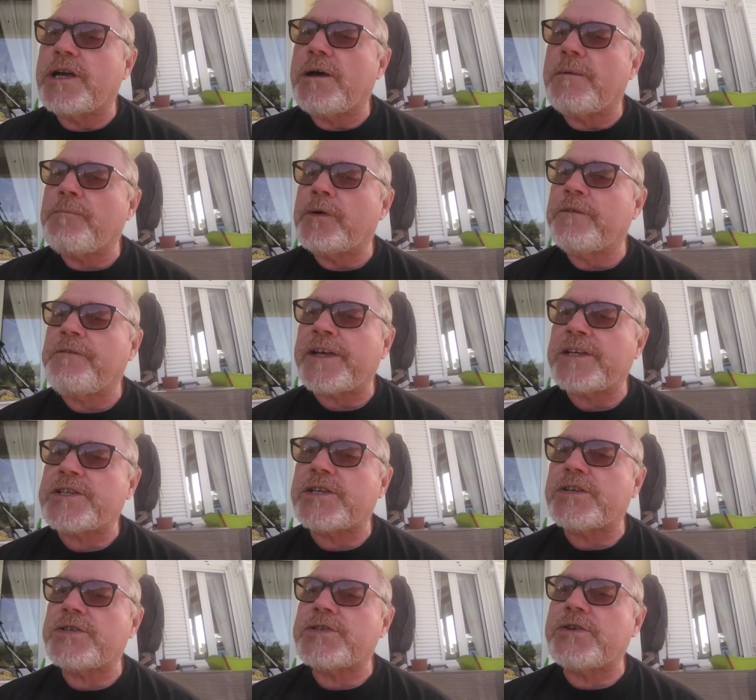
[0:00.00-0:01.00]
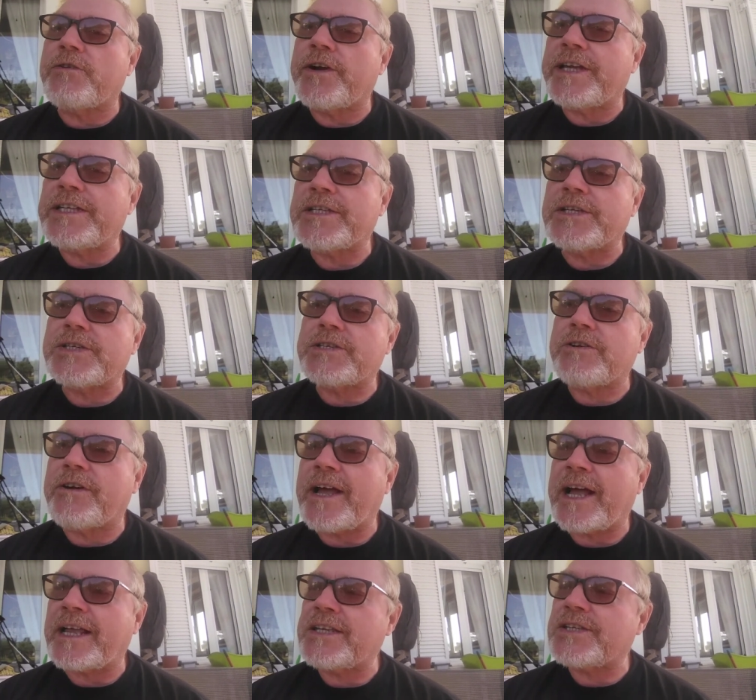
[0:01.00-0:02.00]
Professor Stratis
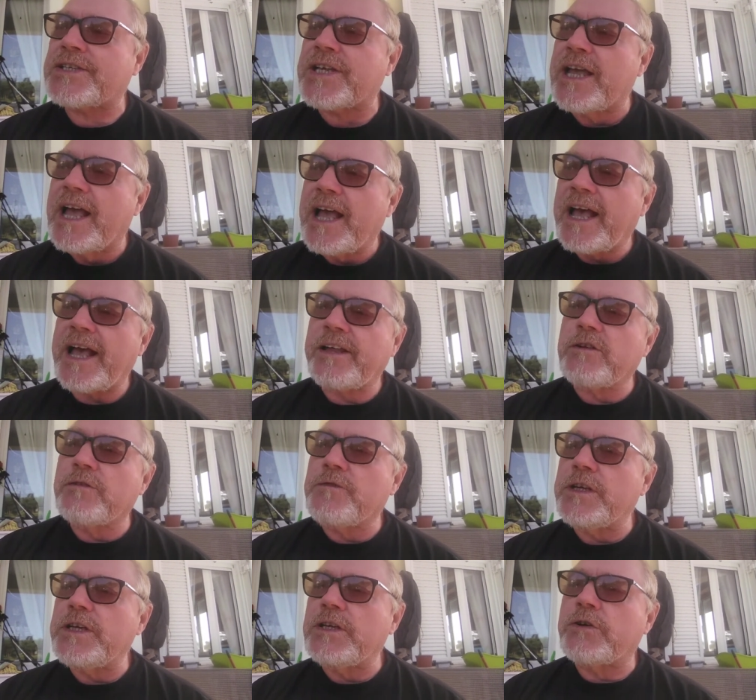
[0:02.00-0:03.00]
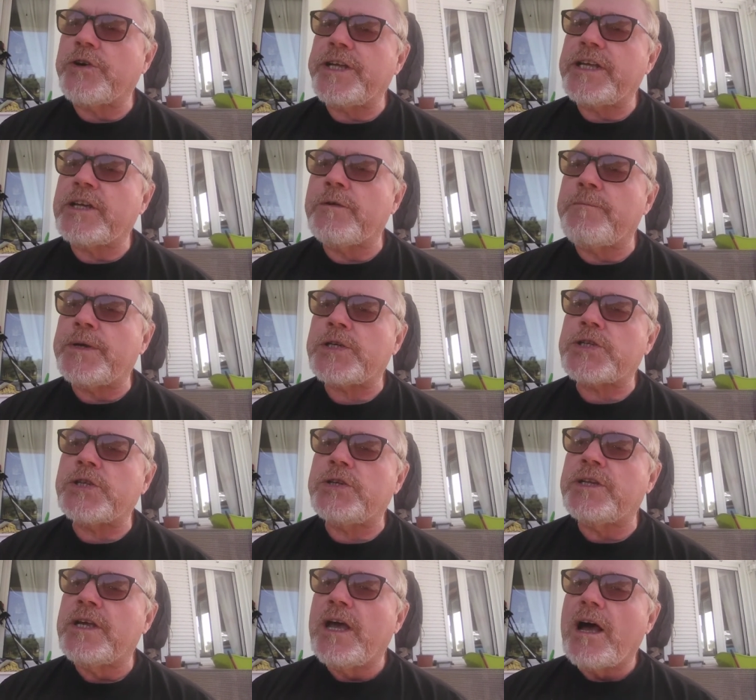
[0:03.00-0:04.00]
Doradis, head of the Greek
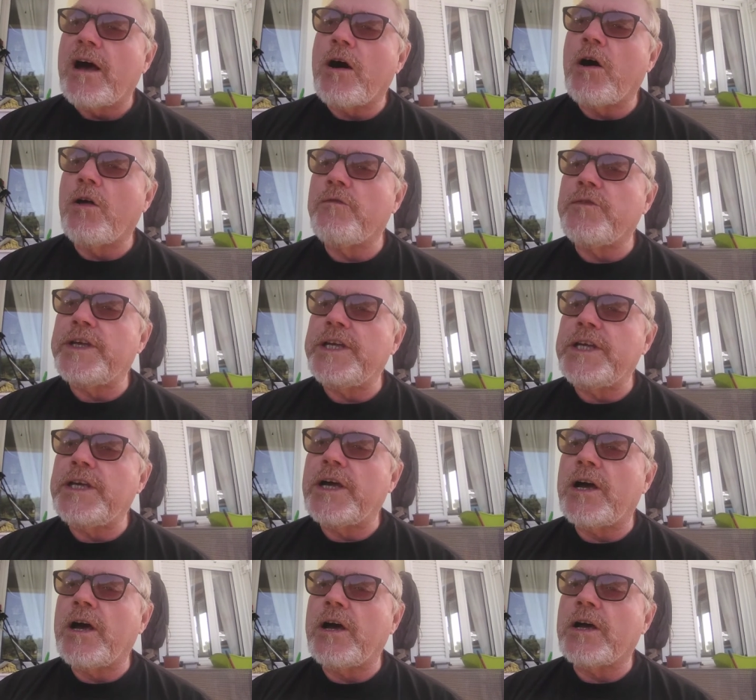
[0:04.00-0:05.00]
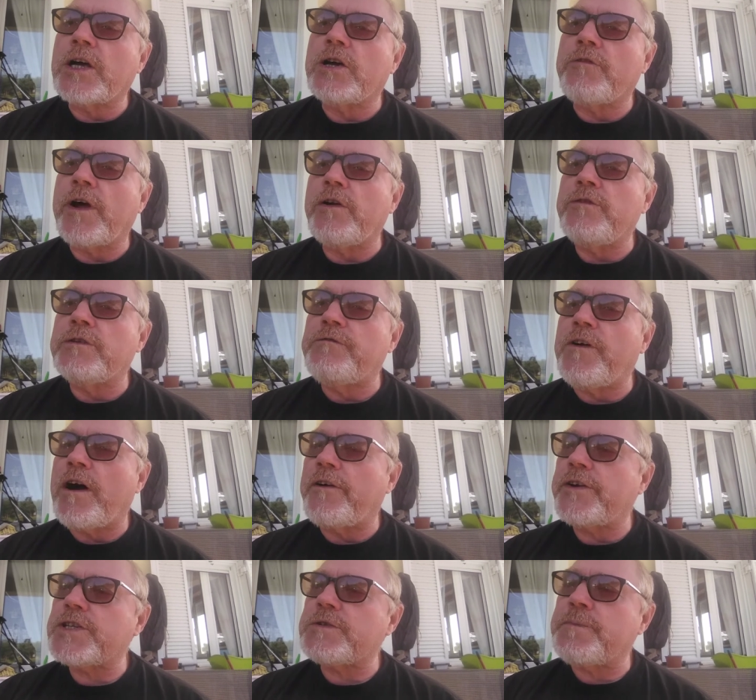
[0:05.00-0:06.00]
Commission on the
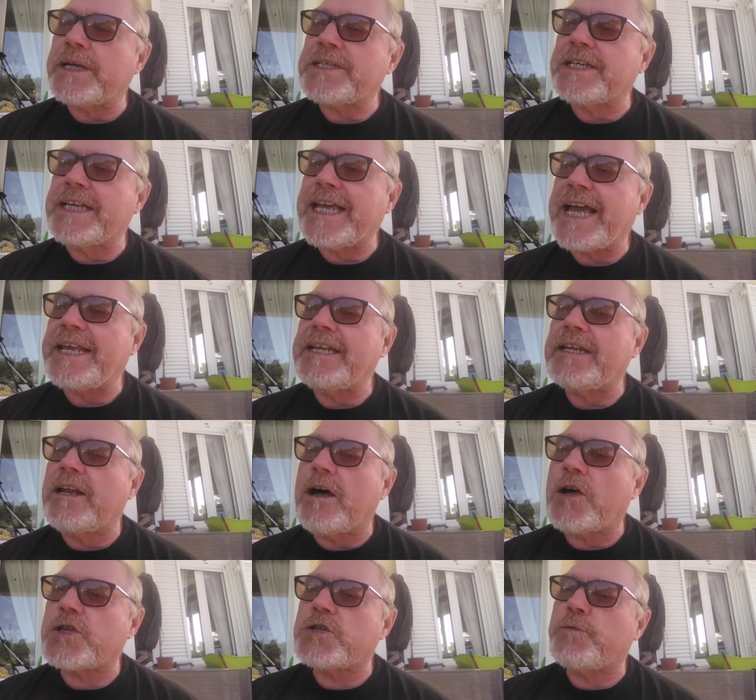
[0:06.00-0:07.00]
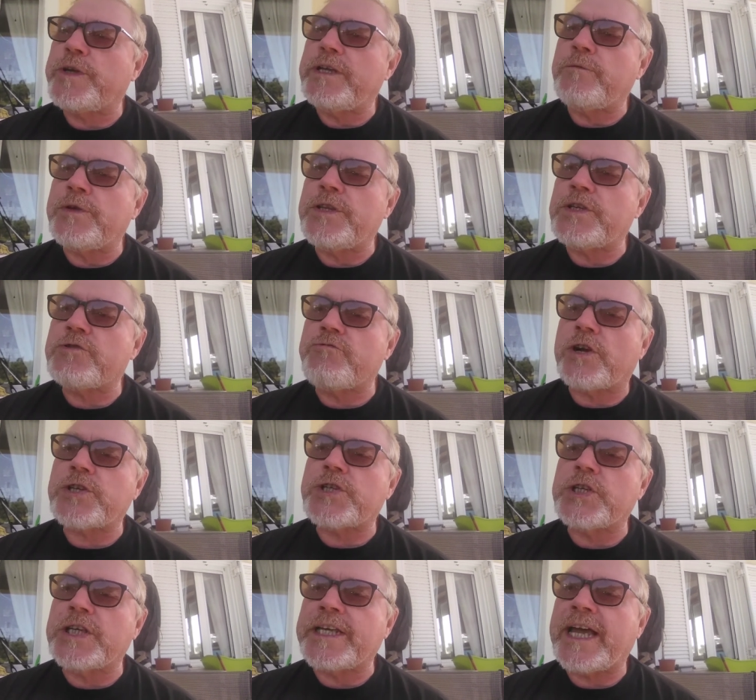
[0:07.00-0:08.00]
coronavirus, met again last week with his
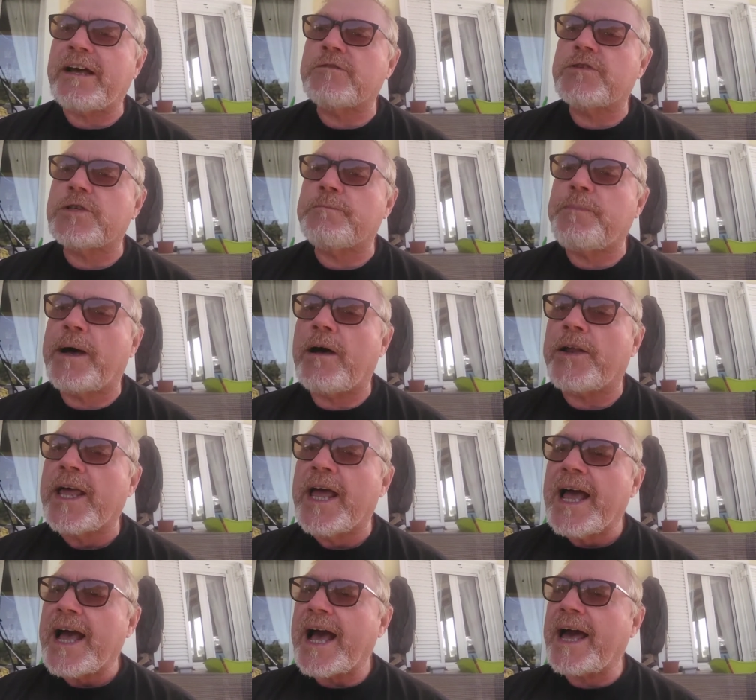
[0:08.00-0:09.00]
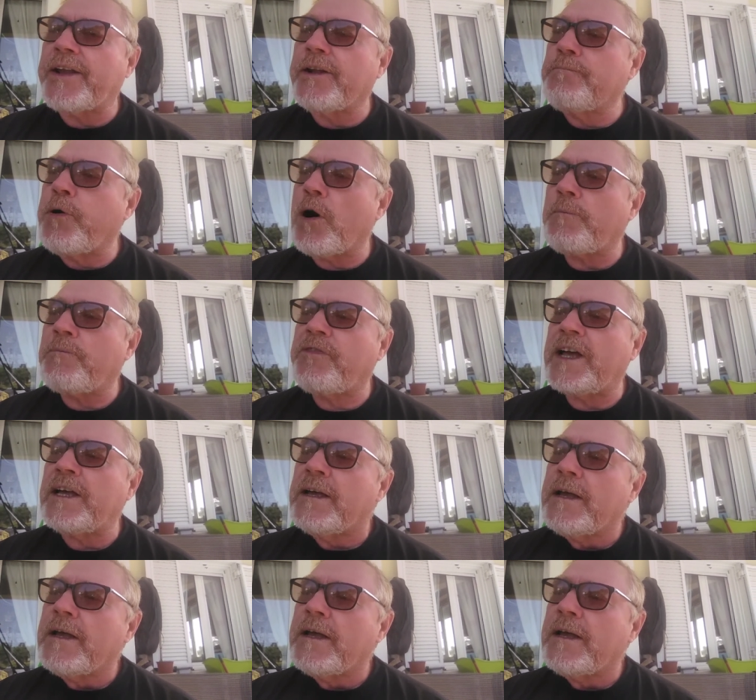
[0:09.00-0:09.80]
Russian counterpart, Anna Popfler,